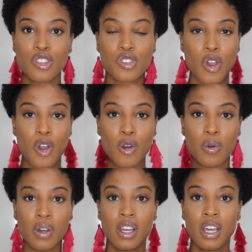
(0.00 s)

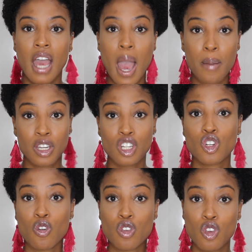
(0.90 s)
So I'm going to
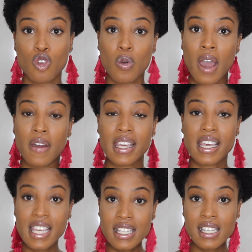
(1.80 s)
show you how
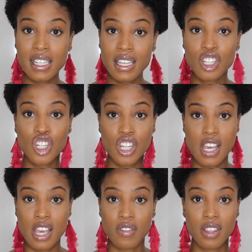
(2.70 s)
to easily
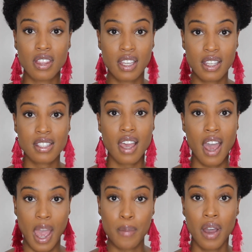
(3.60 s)
achieve this
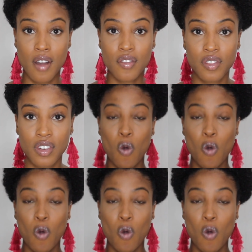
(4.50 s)
high puff.